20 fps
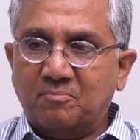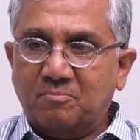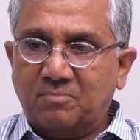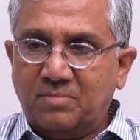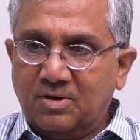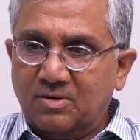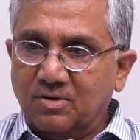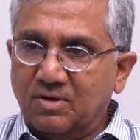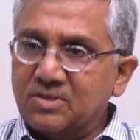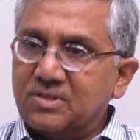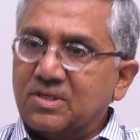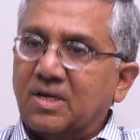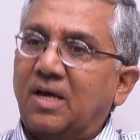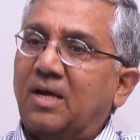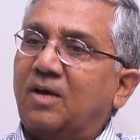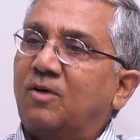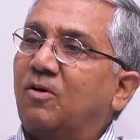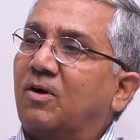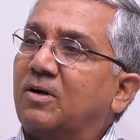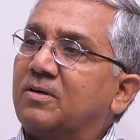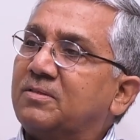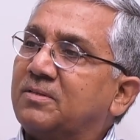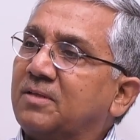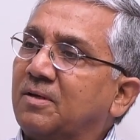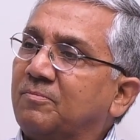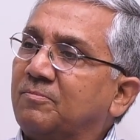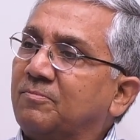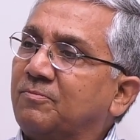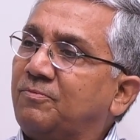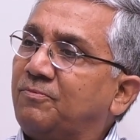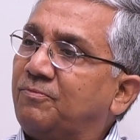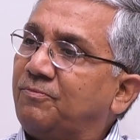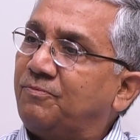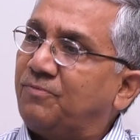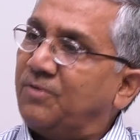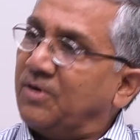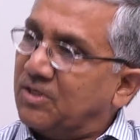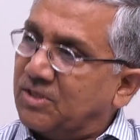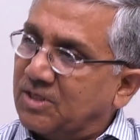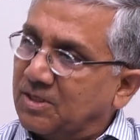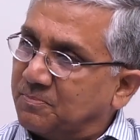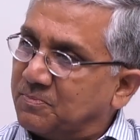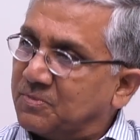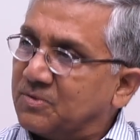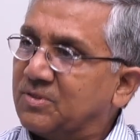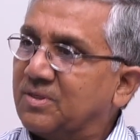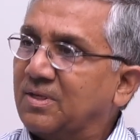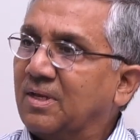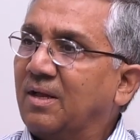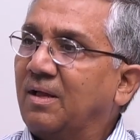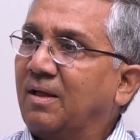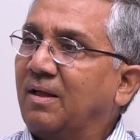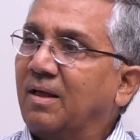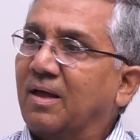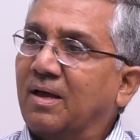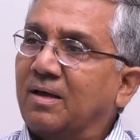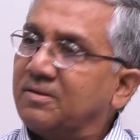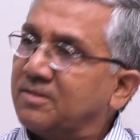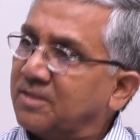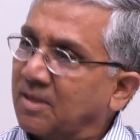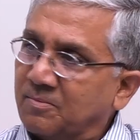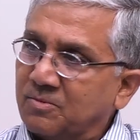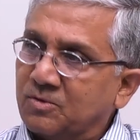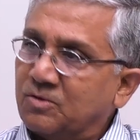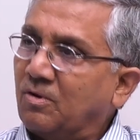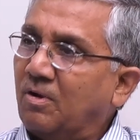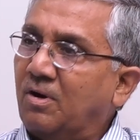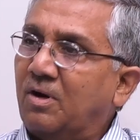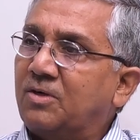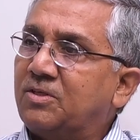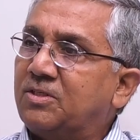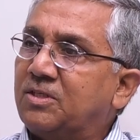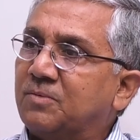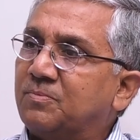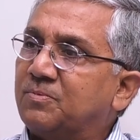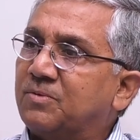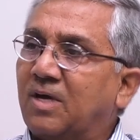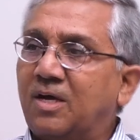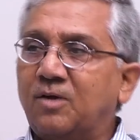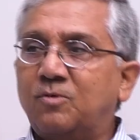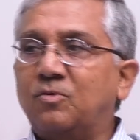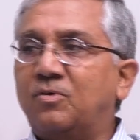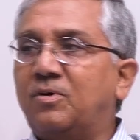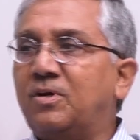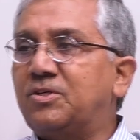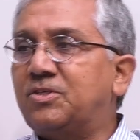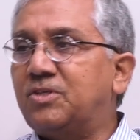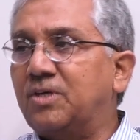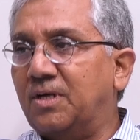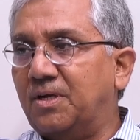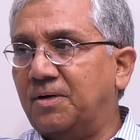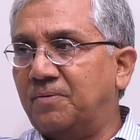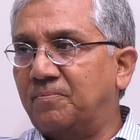because I got some free ships and some scholarships, I could reach here.